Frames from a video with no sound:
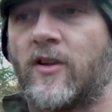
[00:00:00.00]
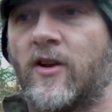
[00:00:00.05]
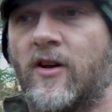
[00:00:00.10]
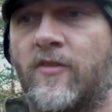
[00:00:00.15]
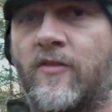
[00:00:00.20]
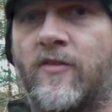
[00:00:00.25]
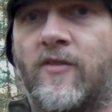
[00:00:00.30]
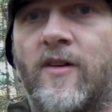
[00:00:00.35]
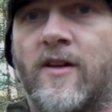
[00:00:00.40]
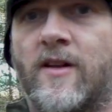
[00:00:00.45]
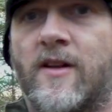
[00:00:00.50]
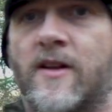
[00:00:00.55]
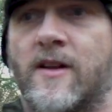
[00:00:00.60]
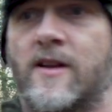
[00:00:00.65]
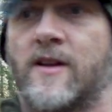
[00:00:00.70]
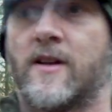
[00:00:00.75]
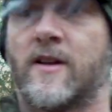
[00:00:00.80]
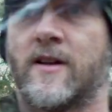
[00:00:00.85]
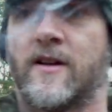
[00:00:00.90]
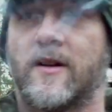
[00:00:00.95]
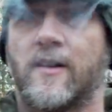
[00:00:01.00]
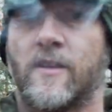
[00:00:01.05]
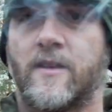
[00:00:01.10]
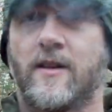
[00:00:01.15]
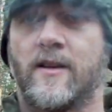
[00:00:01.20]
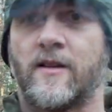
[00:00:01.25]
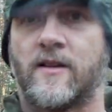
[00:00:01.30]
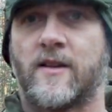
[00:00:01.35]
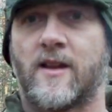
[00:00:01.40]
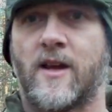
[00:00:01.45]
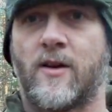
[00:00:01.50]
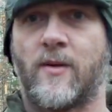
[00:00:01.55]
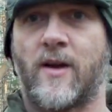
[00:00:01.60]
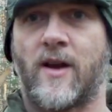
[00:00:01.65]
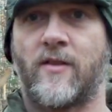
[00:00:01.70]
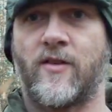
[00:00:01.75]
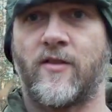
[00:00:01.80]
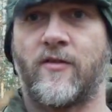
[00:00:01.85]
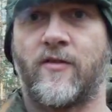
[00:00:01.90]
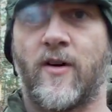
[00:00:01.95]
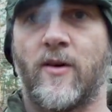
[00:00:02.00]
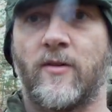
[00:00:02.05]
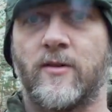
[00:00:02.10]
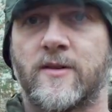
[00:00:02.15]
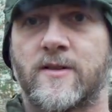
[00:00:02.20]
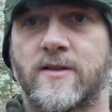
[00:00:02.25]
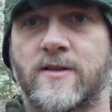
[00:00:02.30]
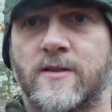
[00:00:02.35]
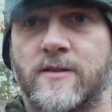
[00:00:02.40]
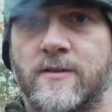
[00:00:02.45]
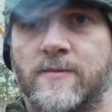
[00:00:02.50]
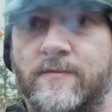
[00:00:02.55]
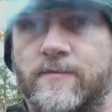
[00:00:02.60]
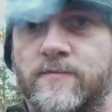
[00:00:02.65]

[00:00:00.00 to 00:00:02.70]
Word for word: enough. There we have it, folks.